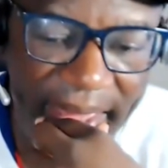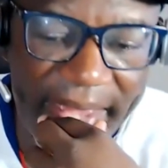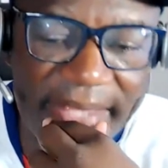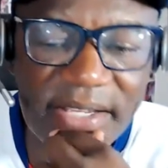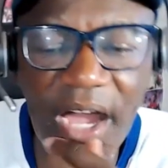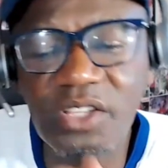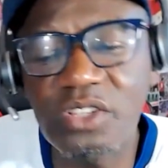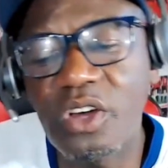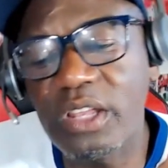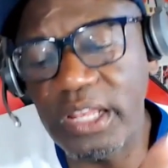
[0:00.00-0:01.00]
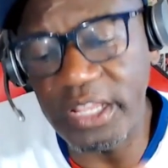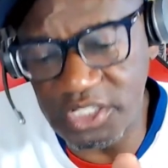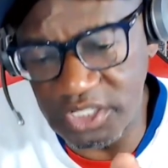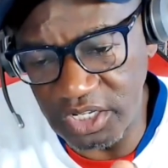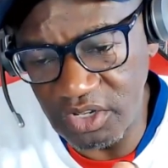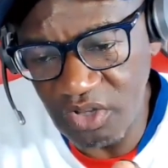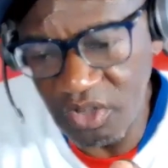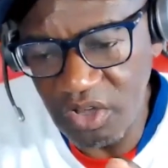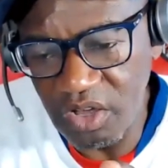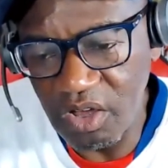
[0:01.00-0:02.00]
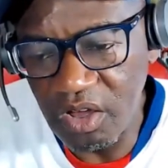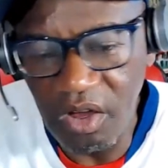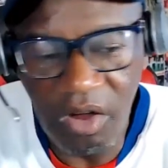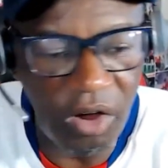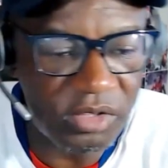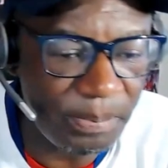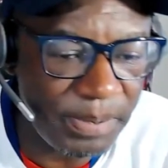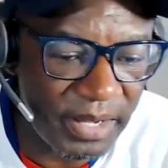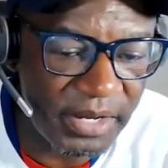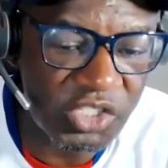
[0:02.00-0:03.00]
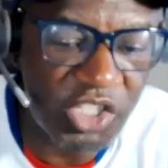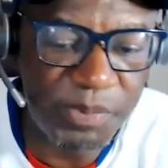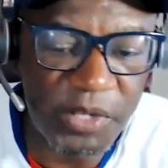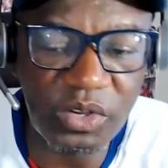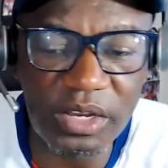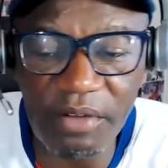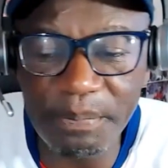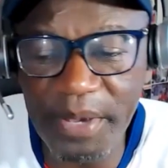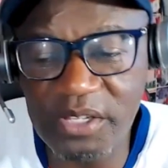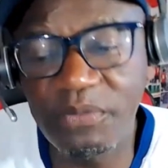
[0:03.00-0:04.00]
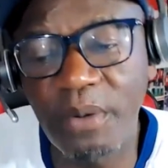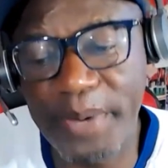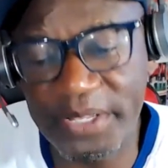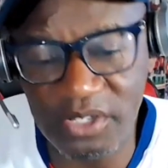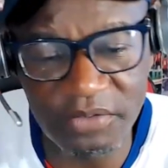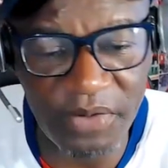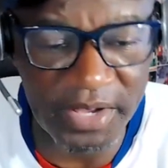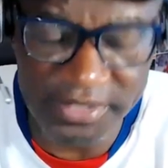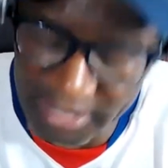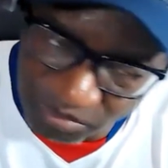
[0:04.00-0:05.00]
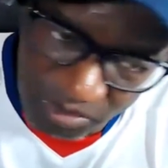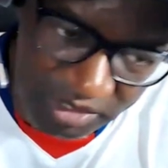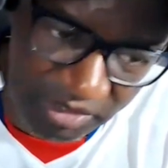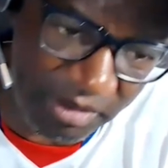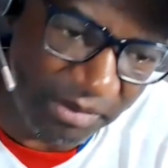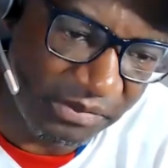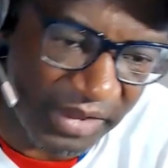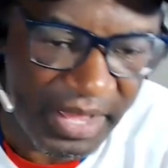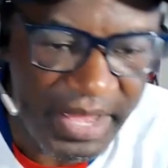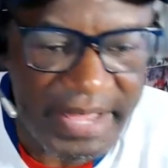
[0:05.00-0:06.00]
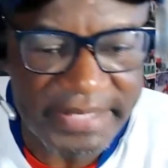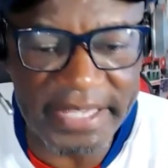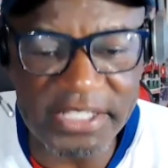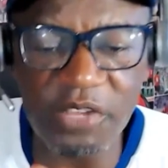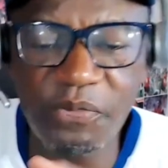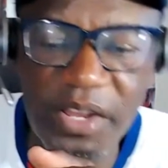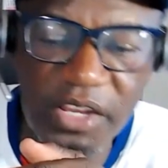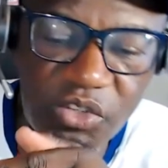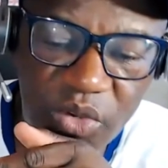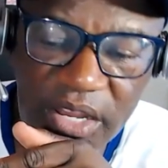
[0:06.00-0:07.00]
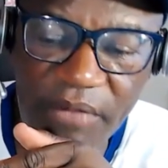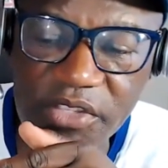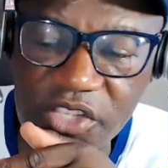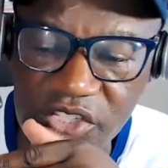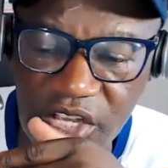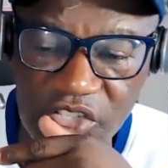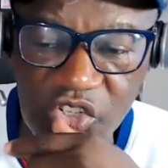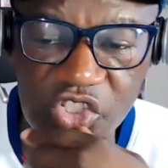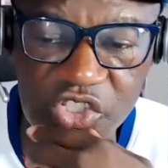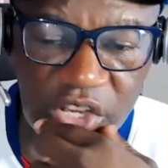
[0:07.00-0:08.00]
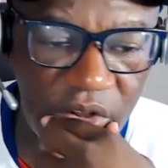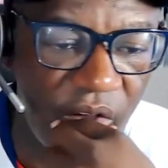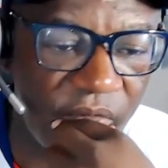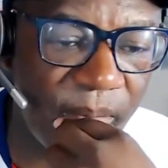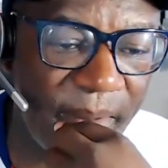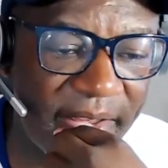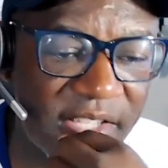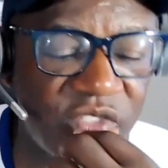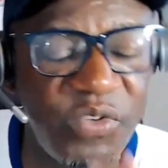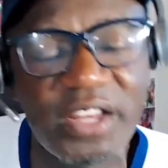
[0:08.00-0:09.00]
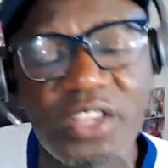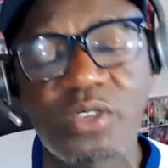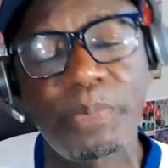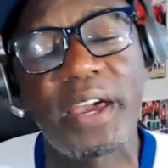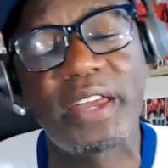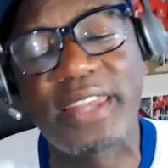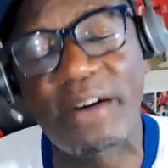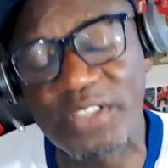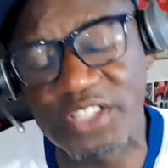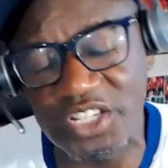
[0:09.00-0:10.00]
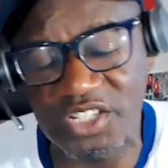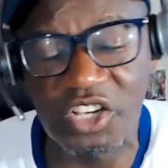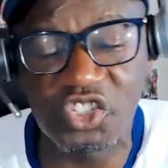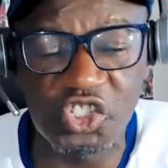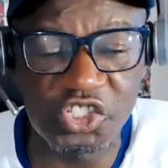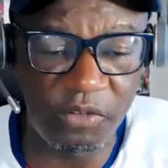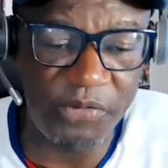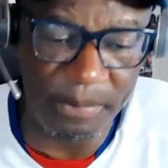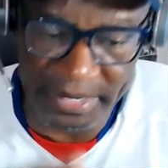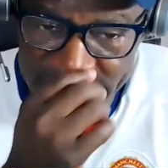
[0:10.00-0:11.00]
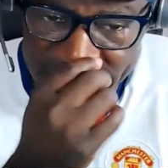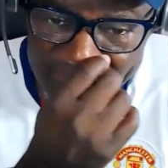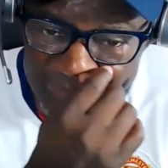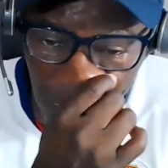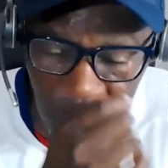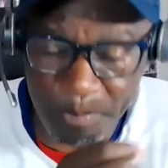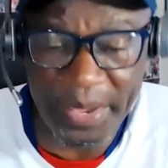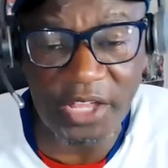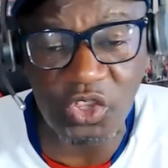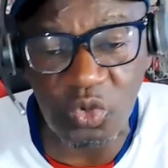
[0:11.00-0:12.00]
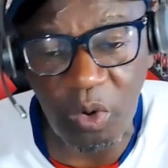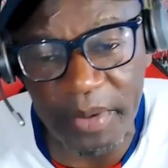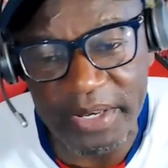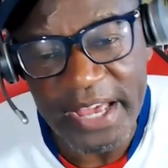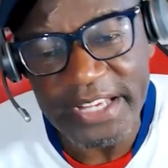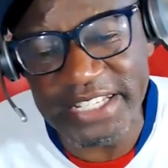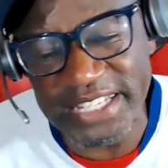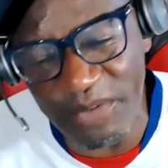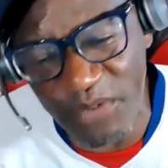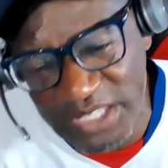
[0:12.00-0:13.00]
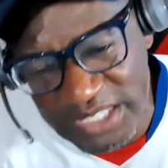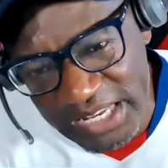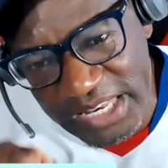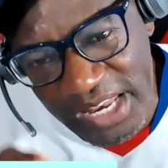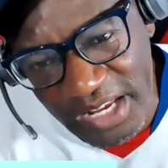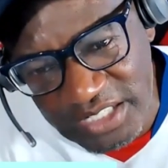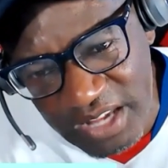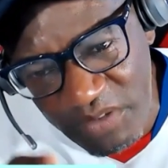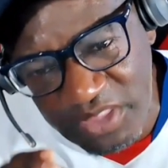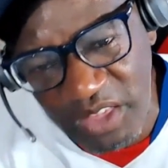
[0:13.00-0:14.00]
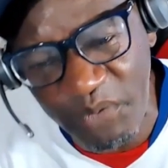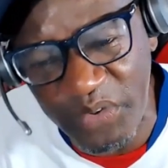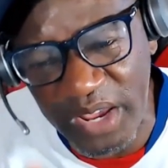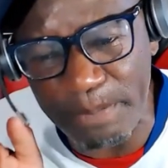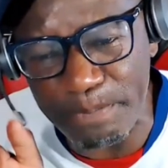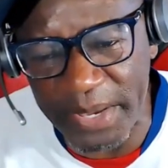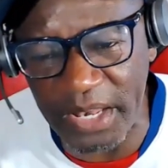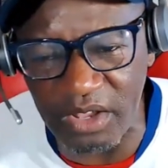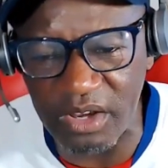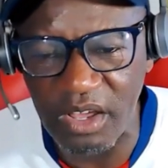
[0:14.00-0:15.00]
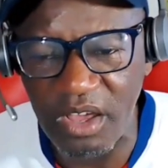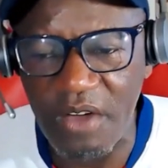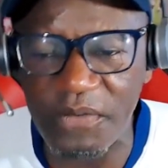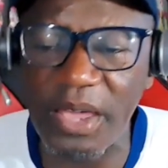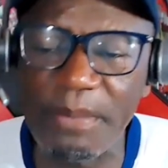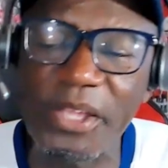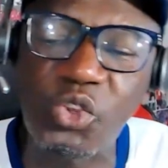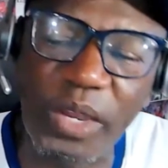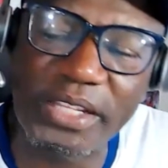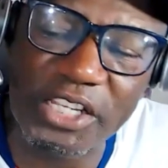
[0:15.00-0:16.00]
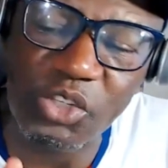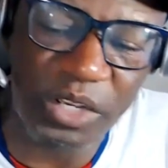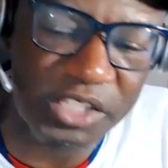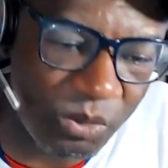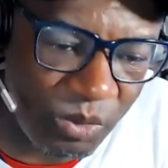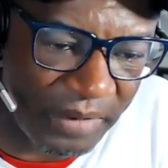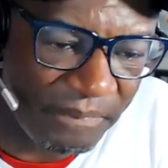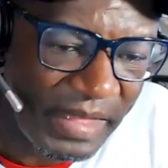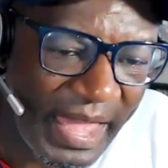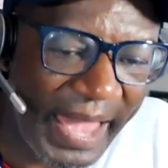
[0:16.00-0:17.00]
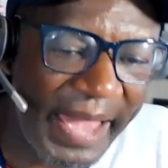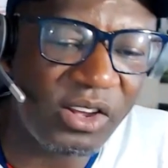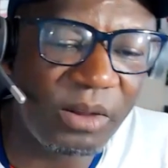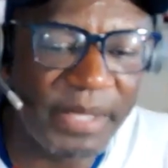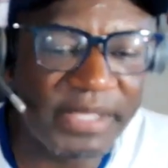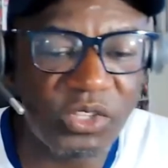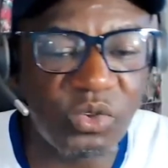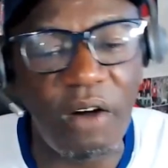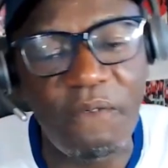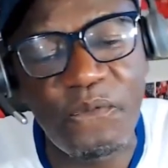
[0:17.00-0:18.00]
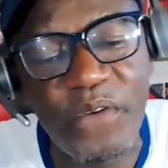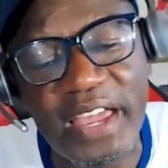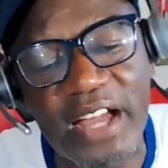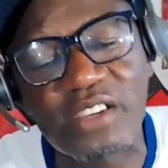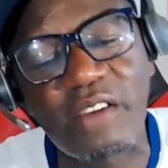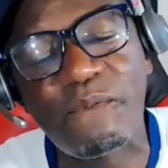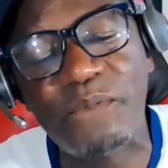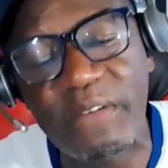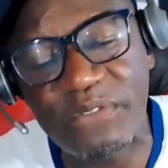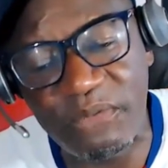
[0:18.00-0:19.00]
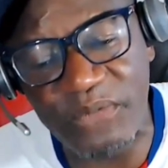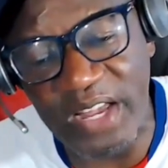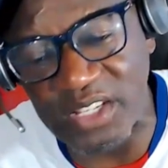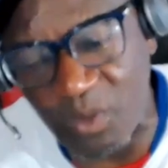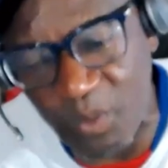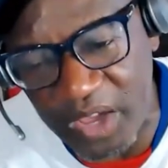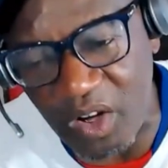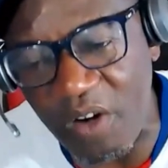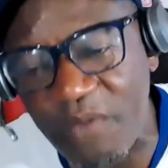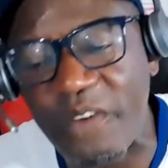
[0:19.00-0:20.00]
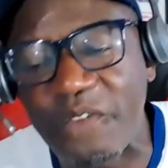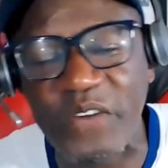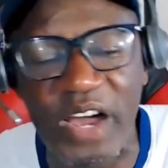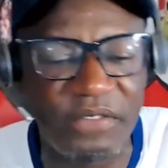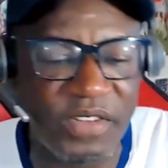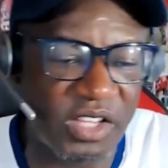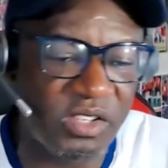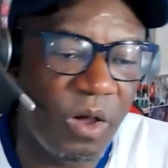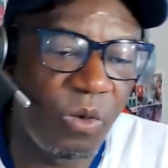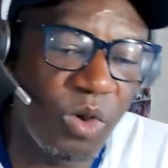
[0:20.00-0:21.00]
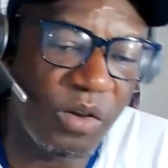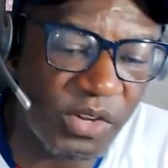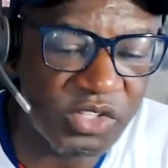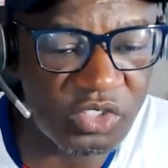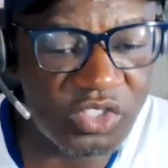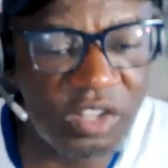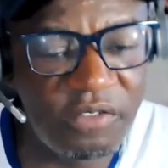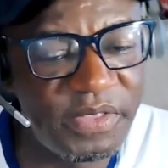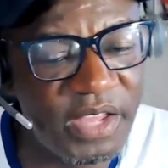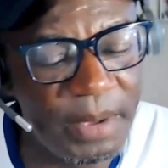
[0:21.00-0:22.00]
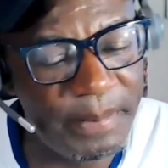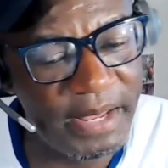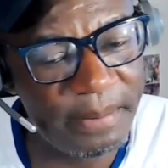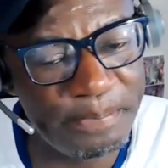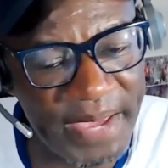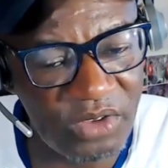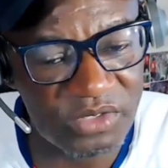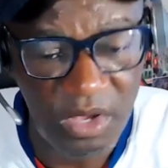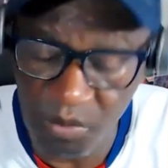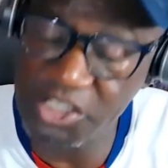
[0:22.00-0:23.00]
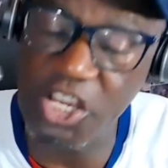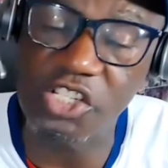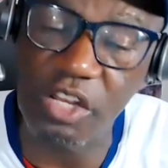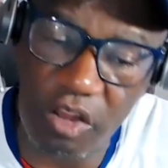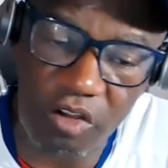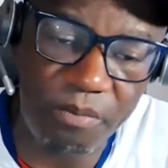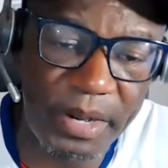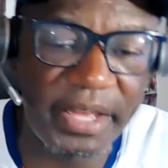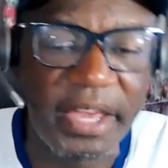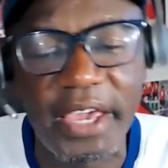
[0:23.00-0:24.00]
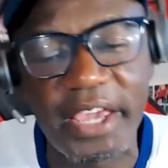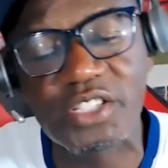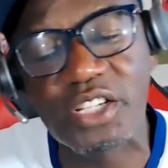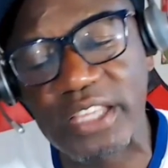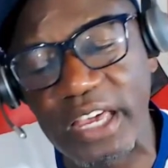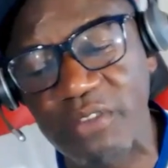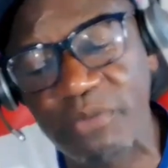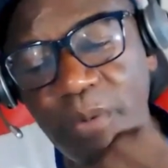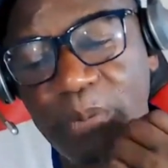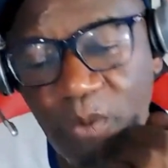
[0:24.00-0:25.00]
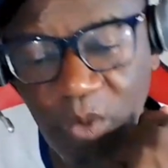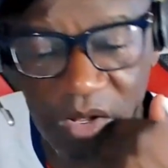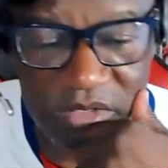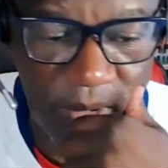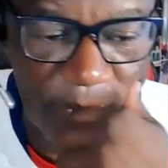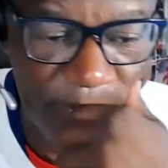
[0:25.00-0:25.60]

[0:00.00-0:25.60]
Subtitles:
He's either not listening or the player needs to speak to another person for better advice. That's what the friend. This is threatening to another disastrous deal for Man. It's threatening to be another disastrous deal for Manchester United, who paid Dortmund 73 million for him in 2021 and committed to a 350,000 a week over 5 years, worth a total of £9 million, which is a lot of money in today's football world.